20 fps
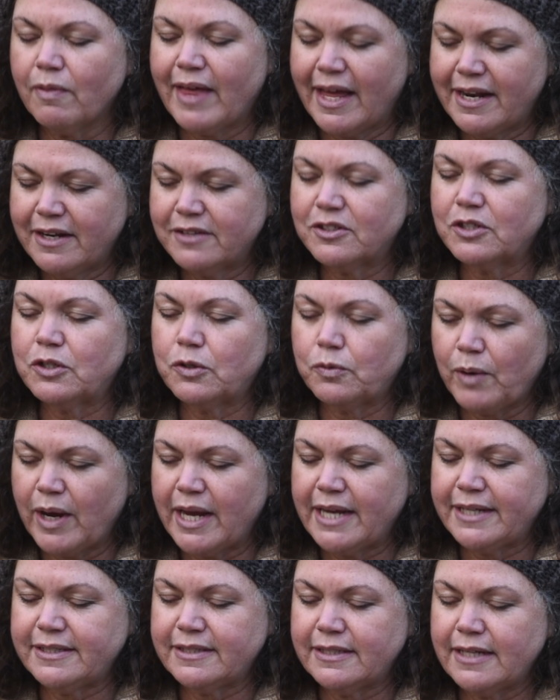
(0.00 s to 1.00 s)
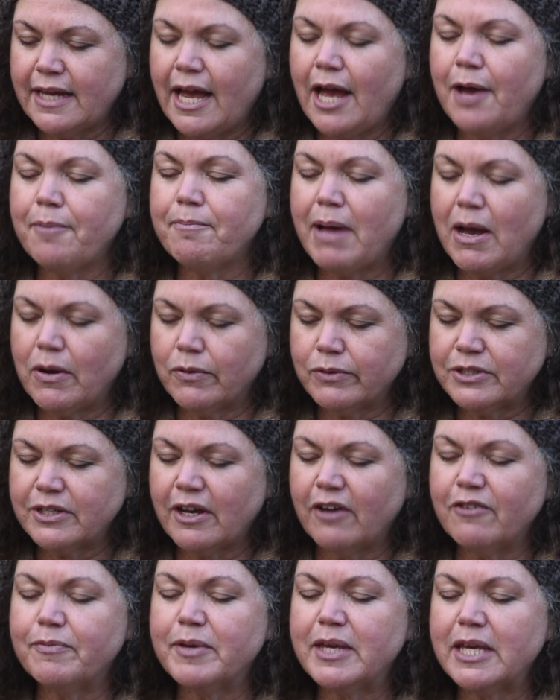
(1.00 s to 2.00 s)
That is a great amount
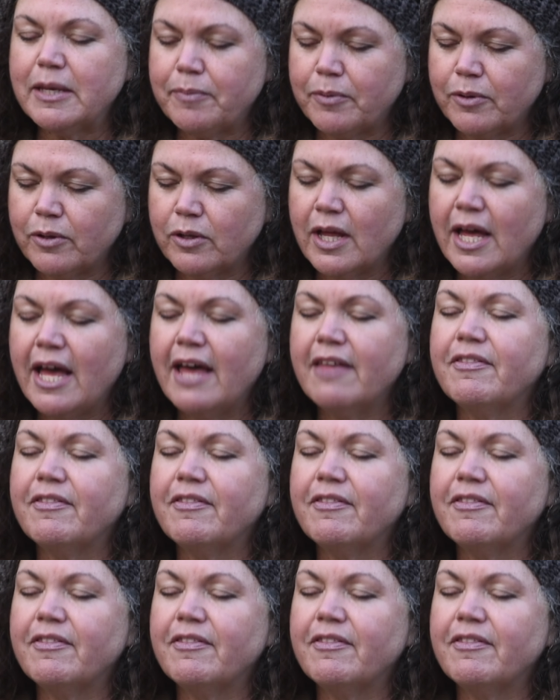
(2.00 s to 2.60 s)
of people